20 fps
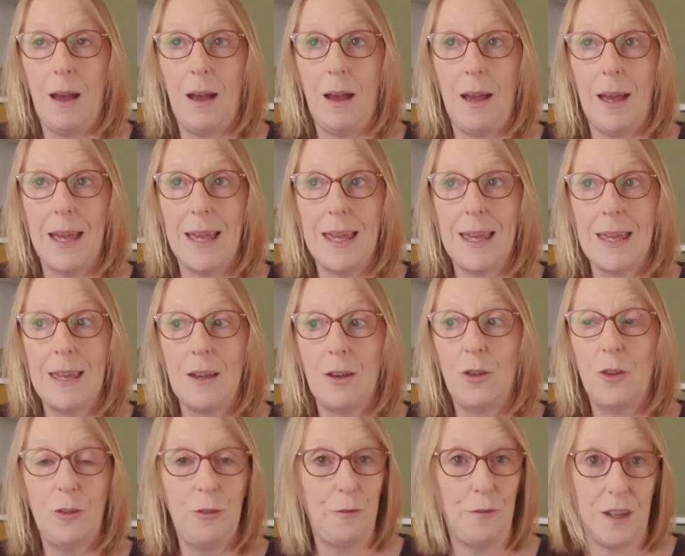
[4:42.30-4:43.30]
a
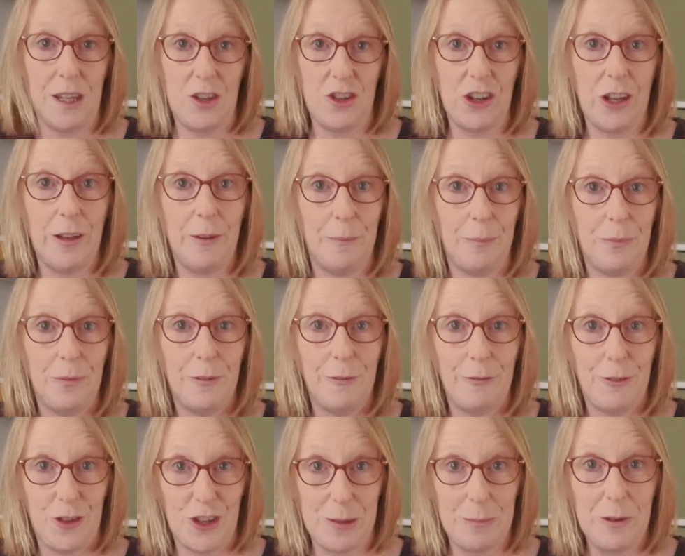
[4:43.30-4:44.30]
good feature
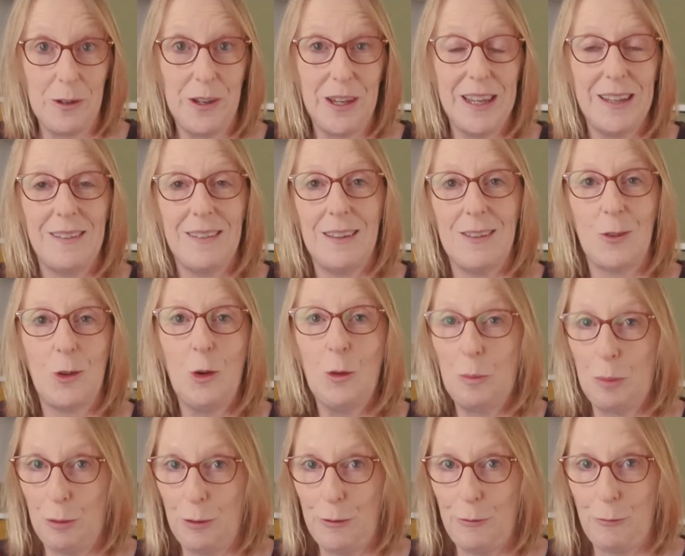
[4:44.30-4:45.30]
for Gemini that's called
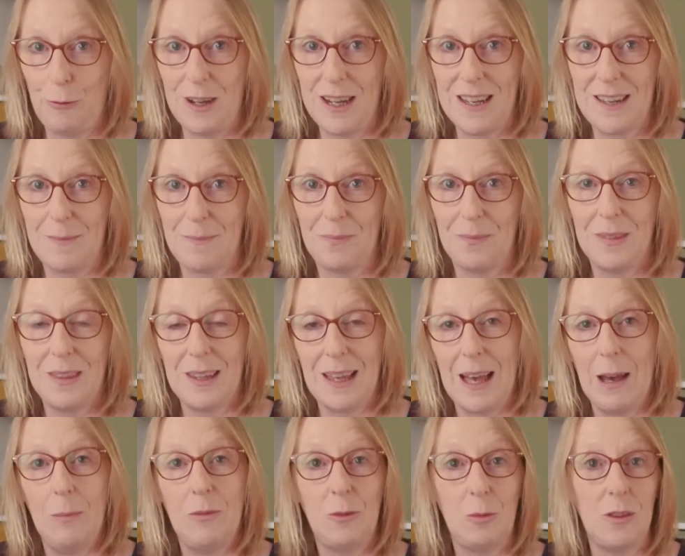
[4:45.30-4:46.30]
Proofread that
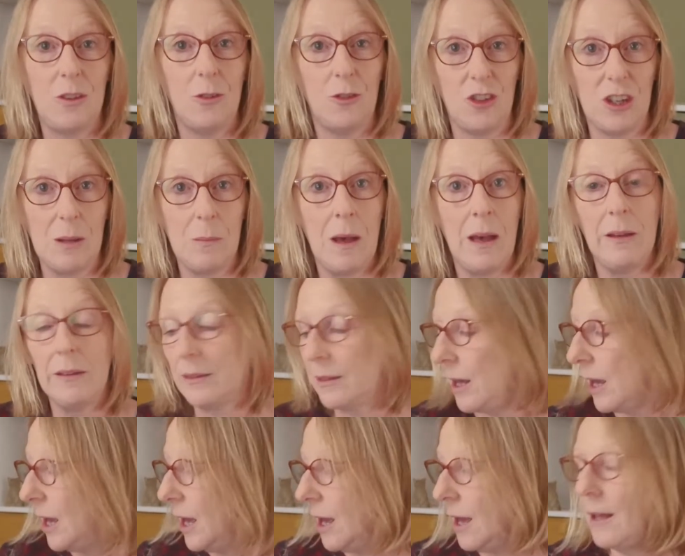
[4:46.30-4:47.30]
helps with your Gmails.
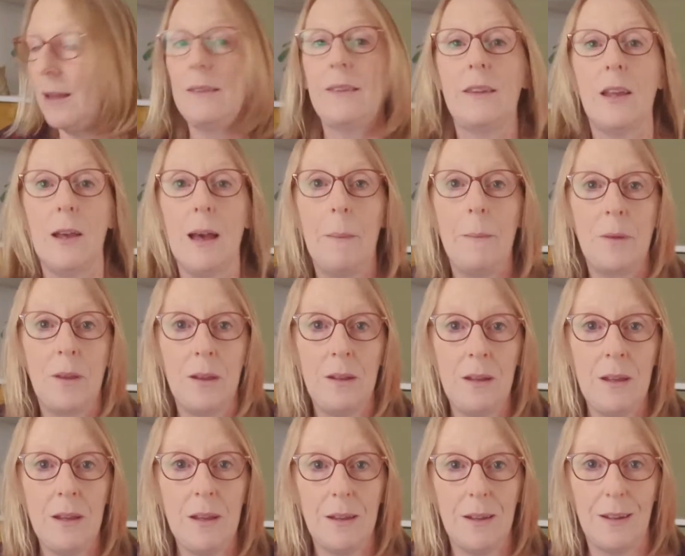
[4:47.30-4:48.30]
So I'm going
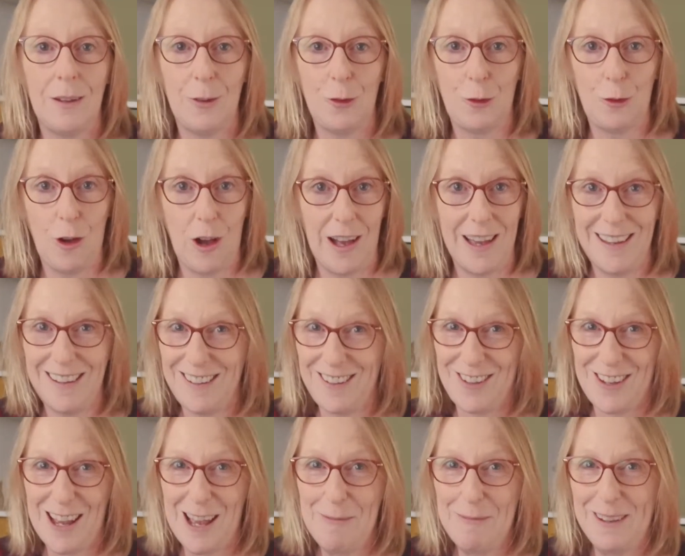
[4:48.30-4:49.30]
to try and
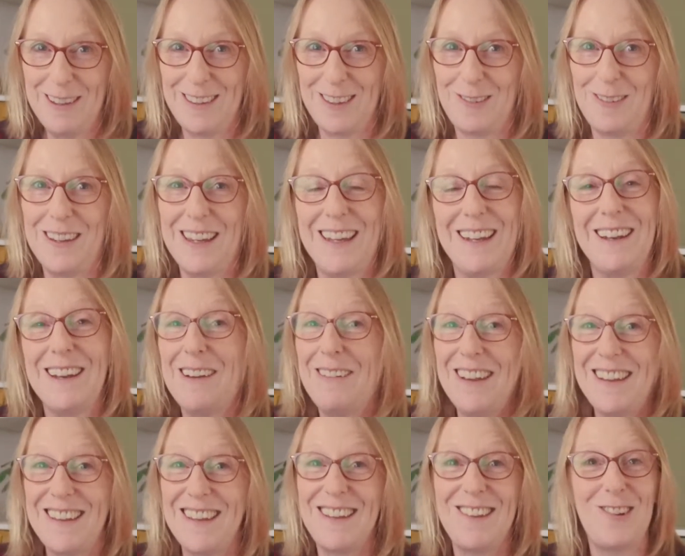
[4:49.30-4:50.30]
share my screen. Now, I
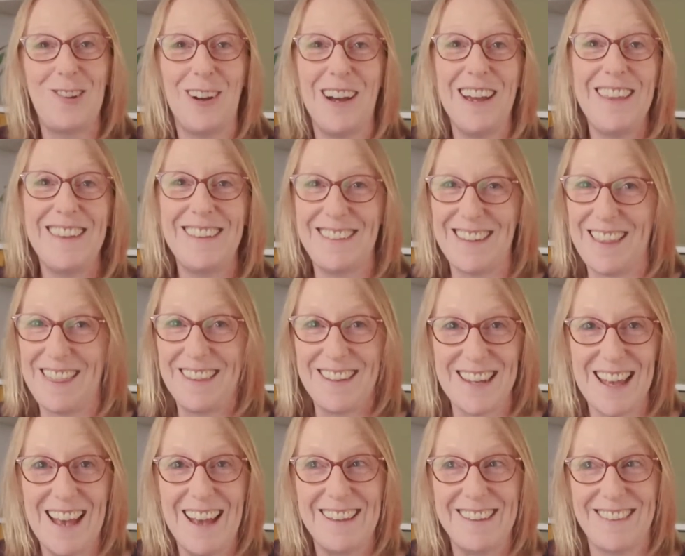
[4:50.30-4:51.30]
did try this in the
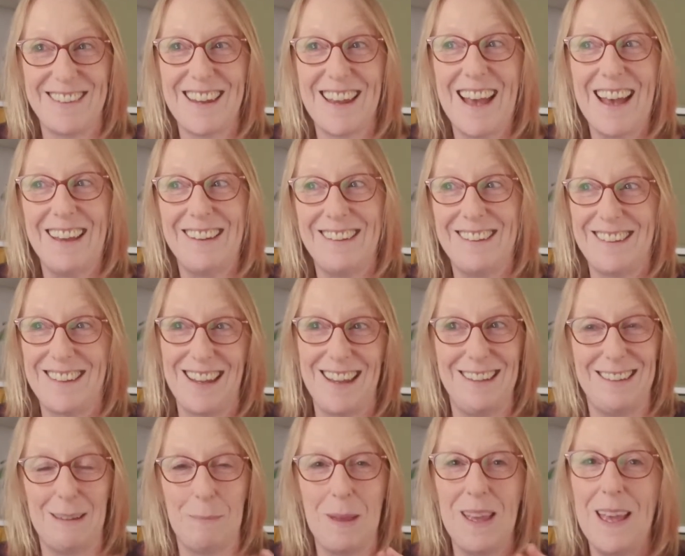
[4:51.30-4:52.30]
test, and
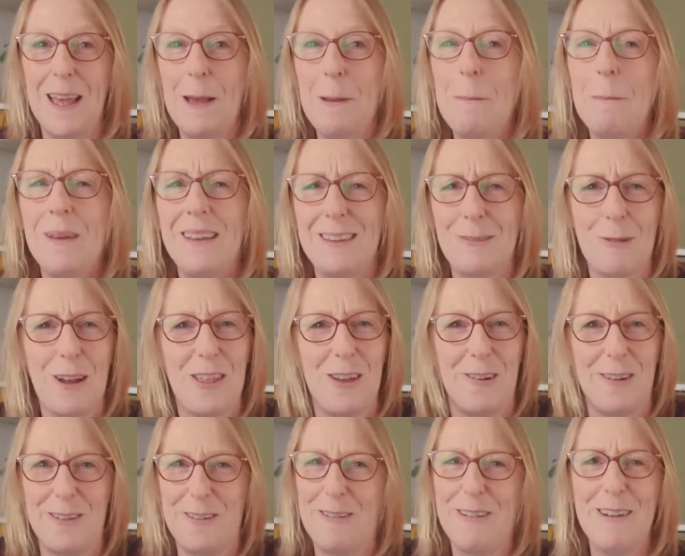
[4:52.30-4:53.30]
it's a bit hit and miss whether
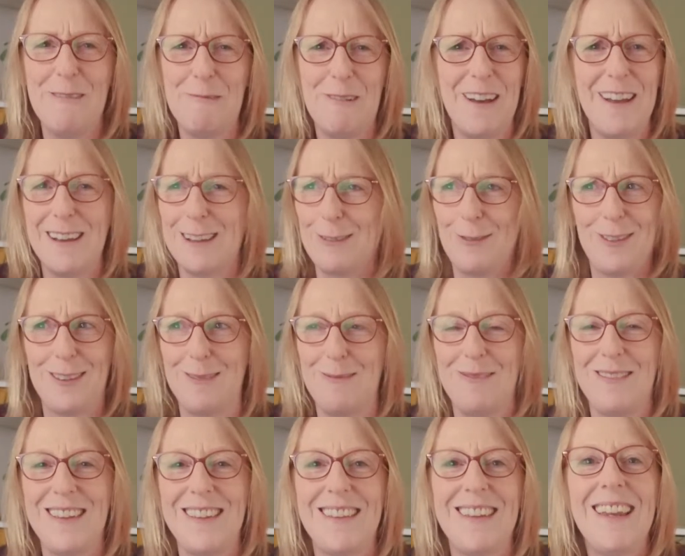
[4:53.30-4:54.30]
or not it works for some
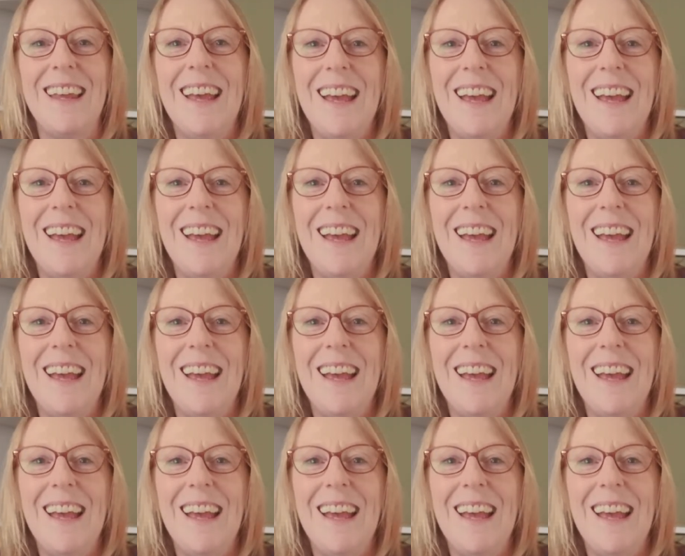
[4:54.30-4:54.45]
reason.